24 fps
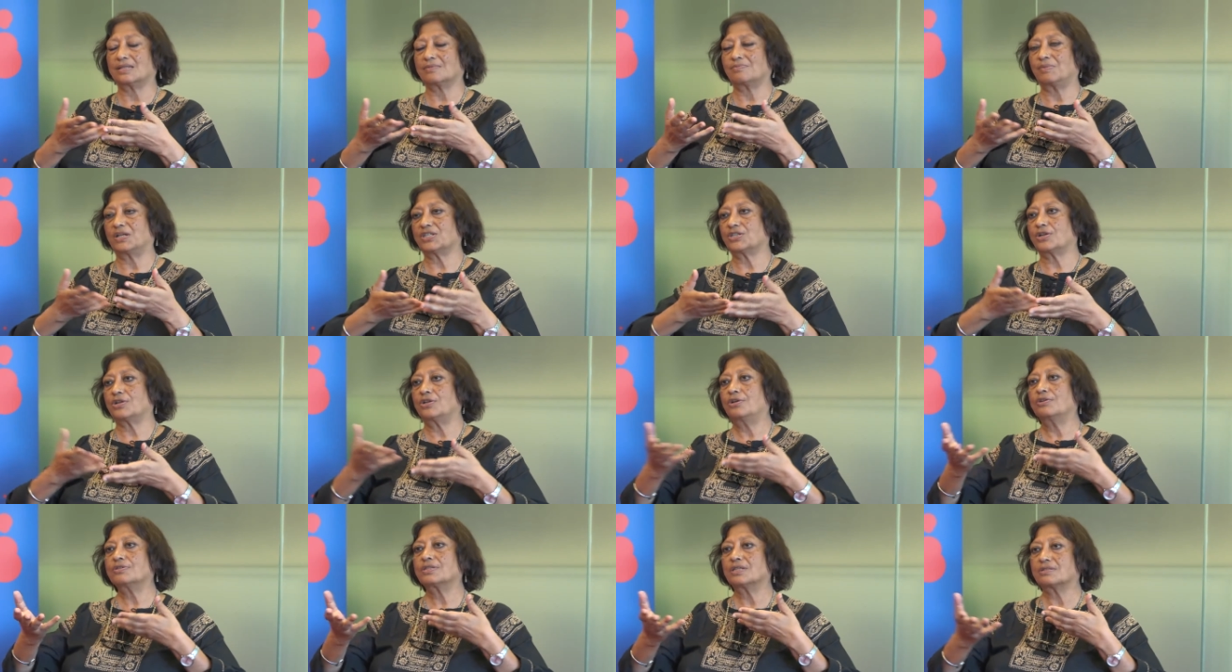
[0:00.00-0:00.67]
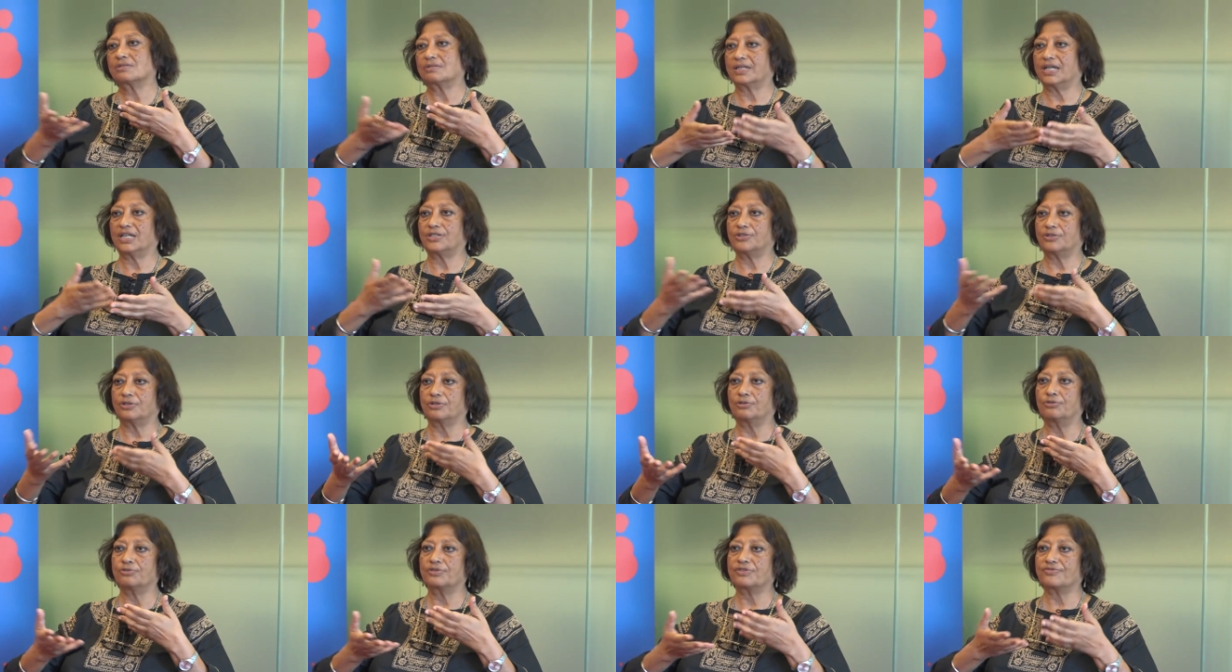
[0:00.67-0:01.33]
It's much closer to get
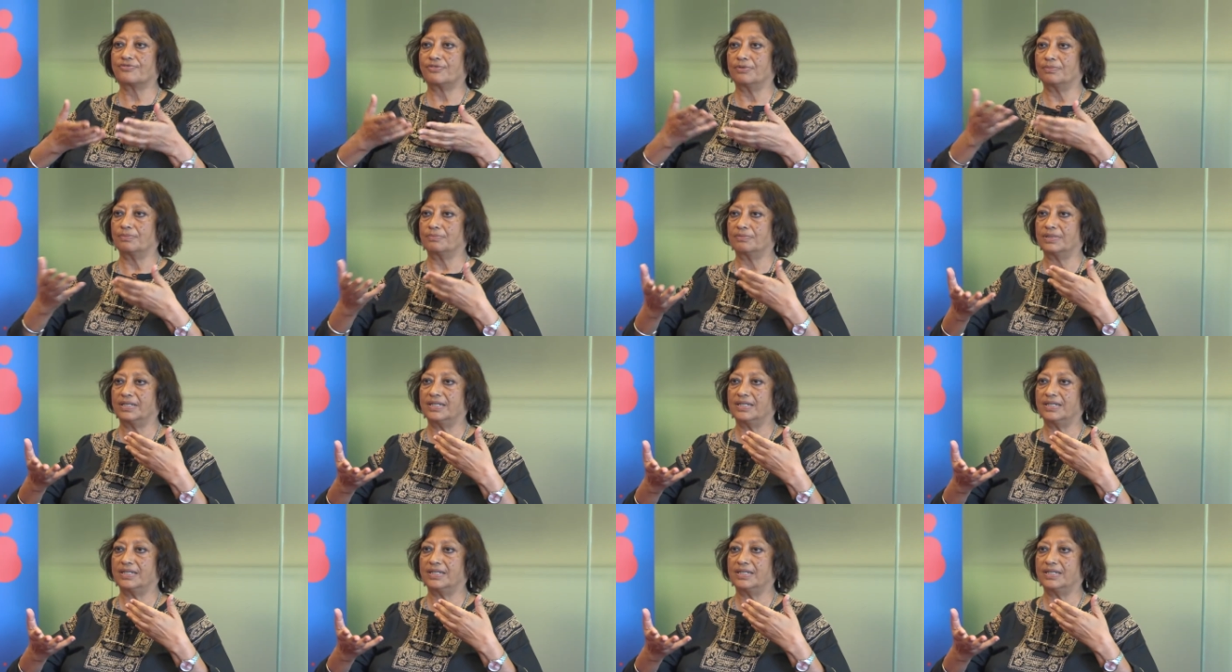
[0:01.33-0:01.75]
your goods from